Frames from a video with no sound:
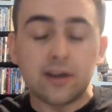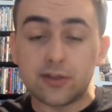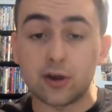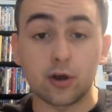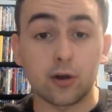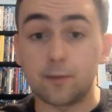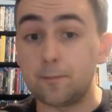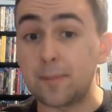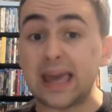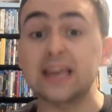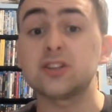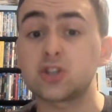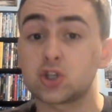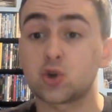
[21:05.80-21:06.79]
The
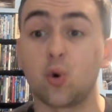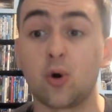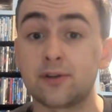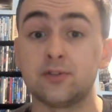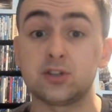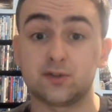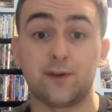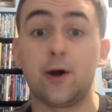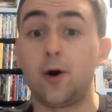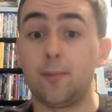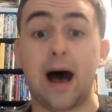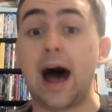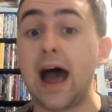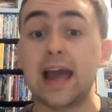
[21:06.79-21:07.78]
main score in this
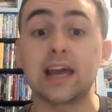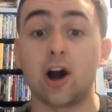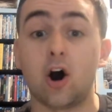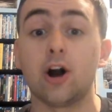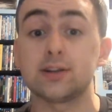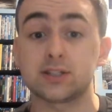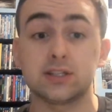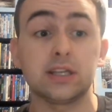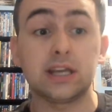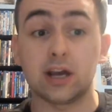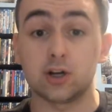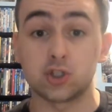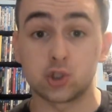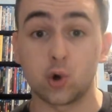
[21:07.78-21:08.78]
film, I honestly
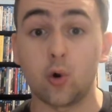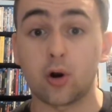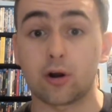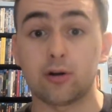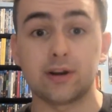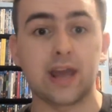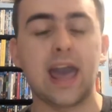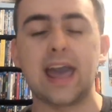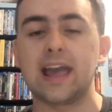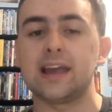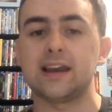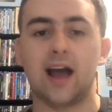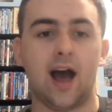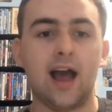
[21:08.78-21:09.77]
adored,
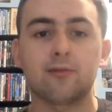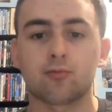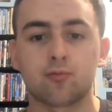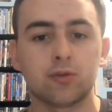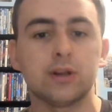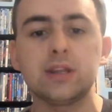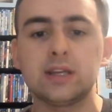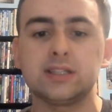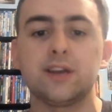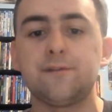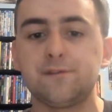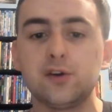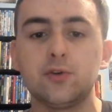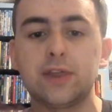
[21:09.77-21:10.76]
and I really
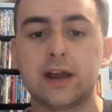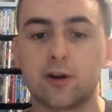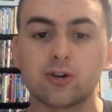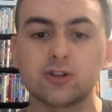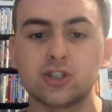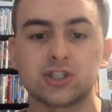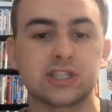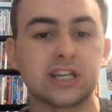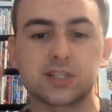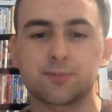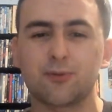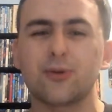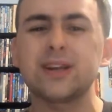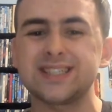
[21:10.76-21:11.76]
did feel that urgency. It's
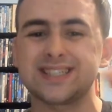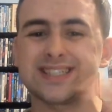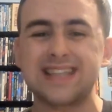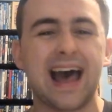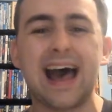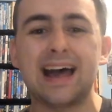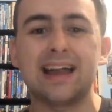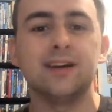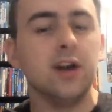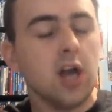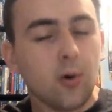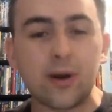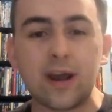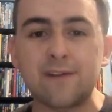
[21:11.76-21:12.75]
pretty sad
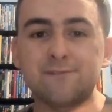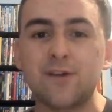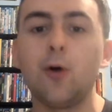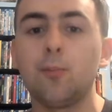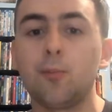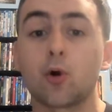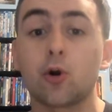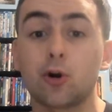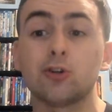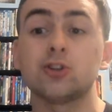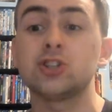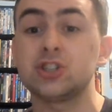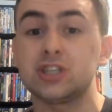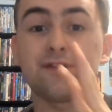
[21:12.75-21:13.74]
when I felt more
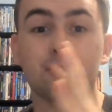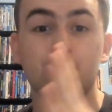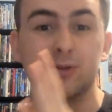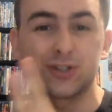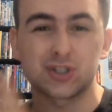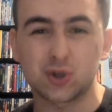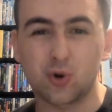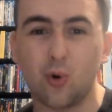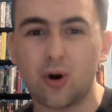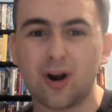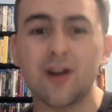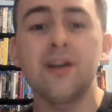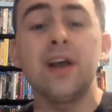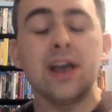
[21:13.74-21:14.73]
urgency from a
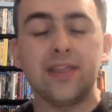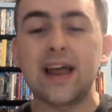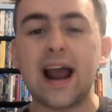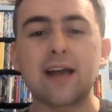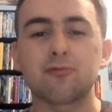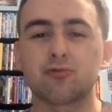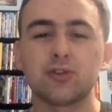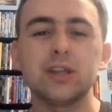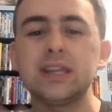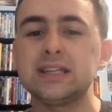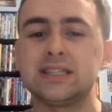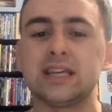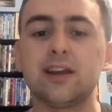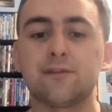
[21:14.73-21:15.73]
score than I really
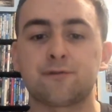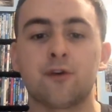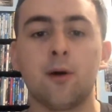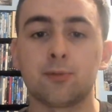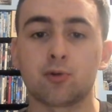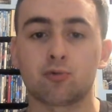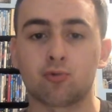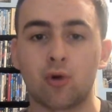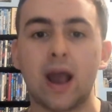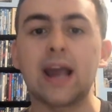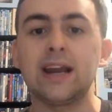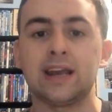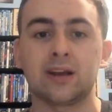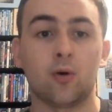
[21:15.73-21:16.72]
did from the
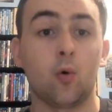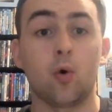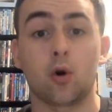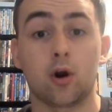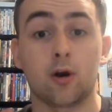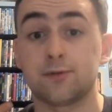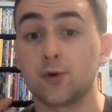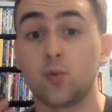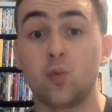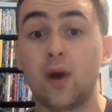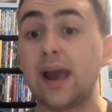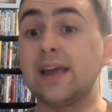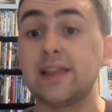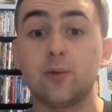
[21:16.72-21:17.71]
writing or the
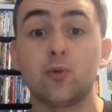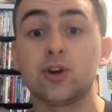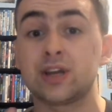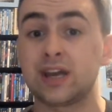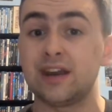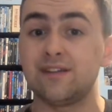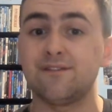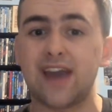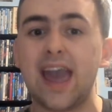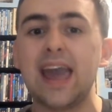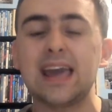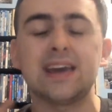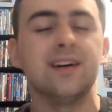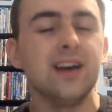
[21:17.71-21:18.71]
way they would
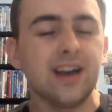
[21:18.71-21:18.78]
convey